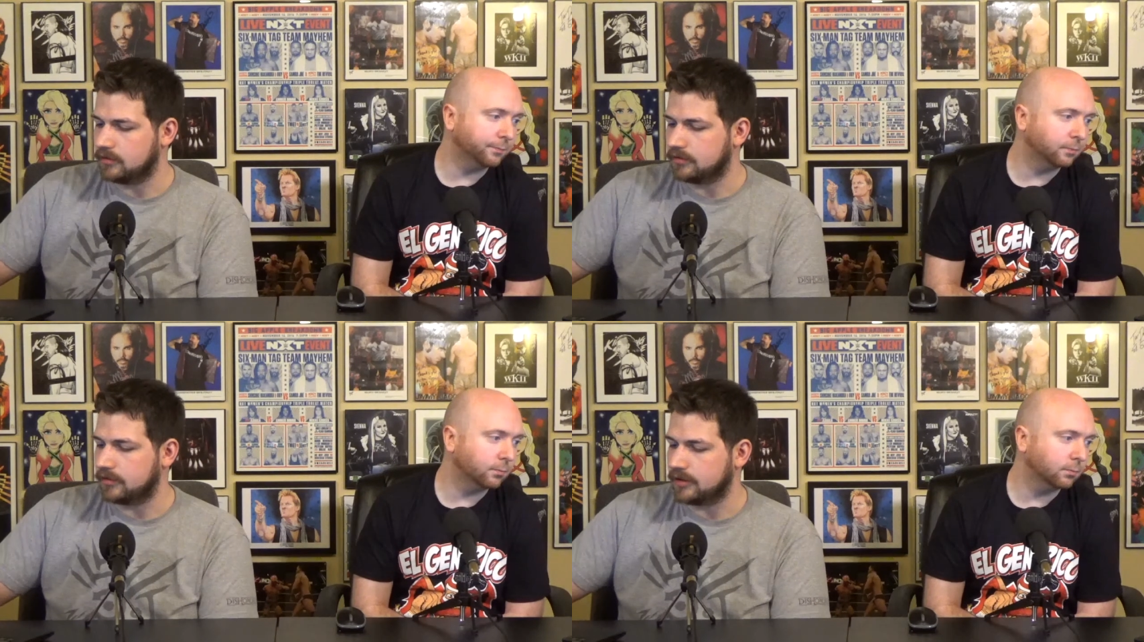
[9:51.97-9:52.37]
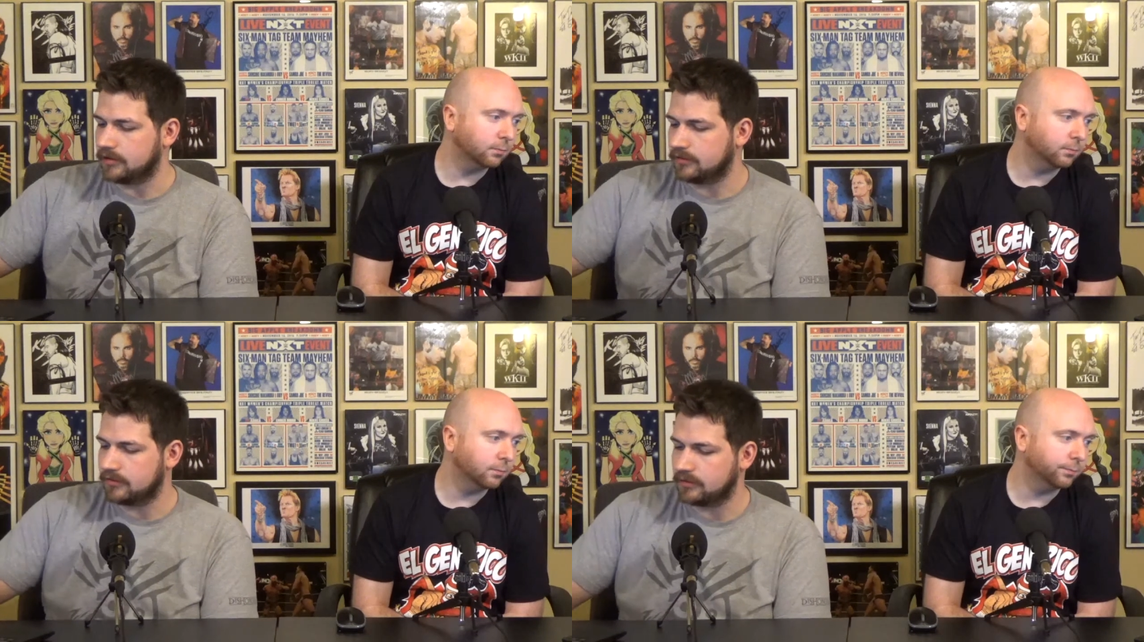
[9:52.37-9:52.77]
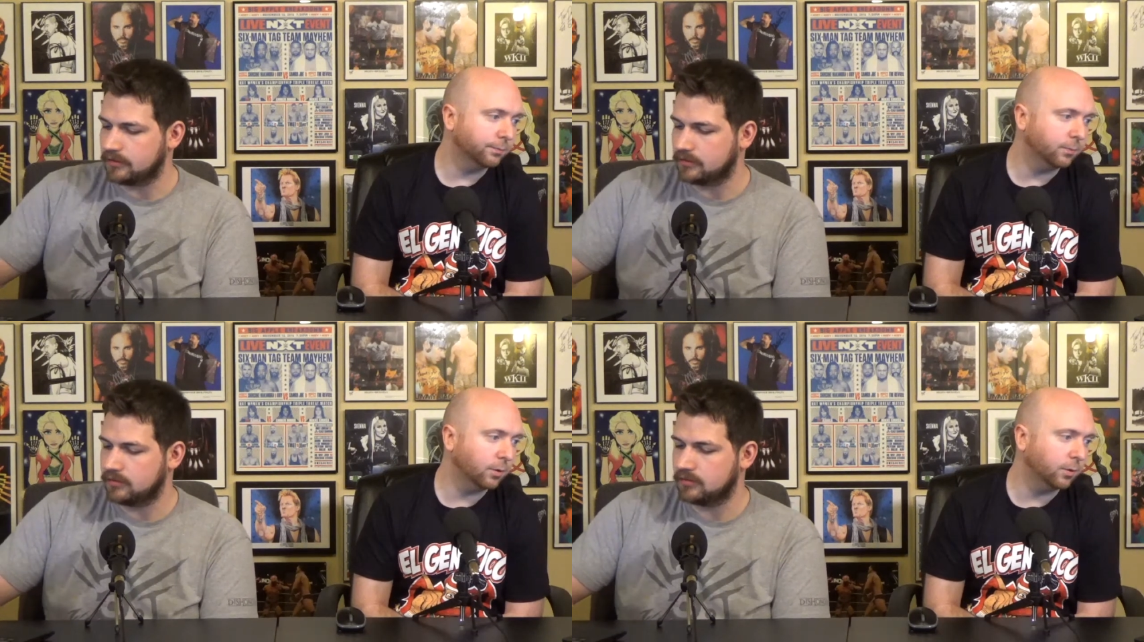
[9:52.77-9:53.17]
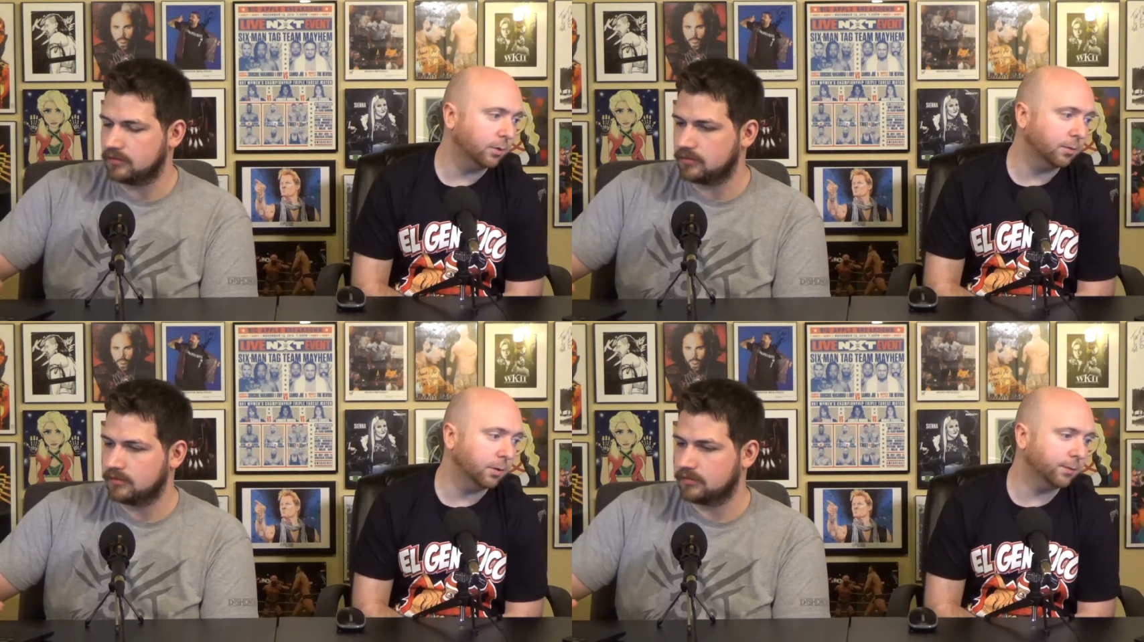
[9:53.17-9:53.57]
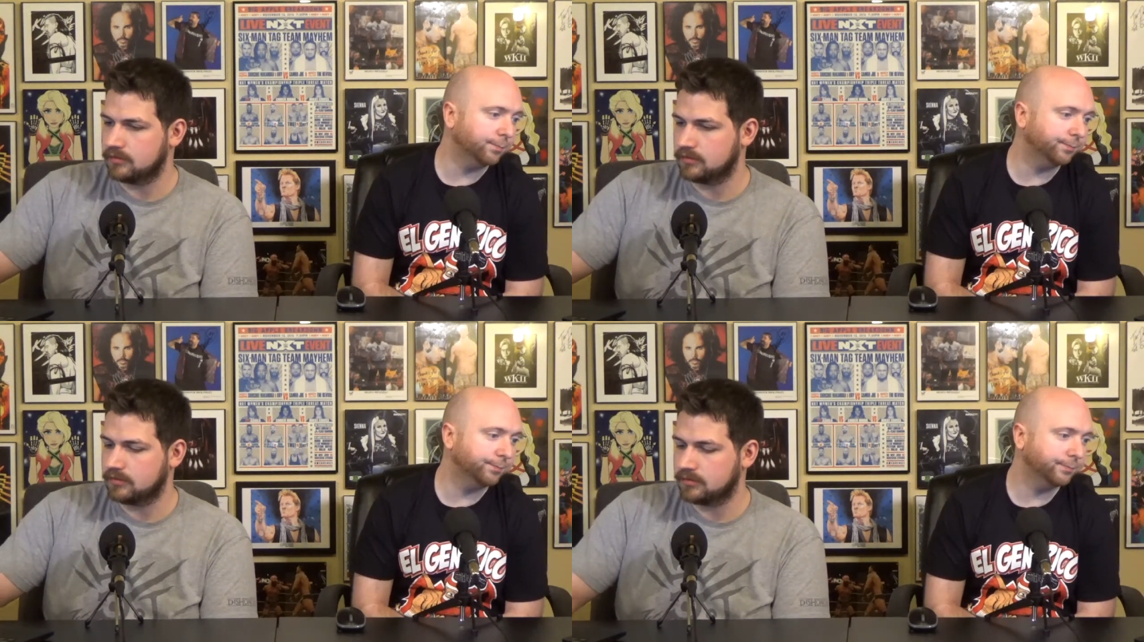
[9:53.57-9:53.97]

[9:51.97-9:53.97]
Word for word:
Speaker 1: All right, but I mean,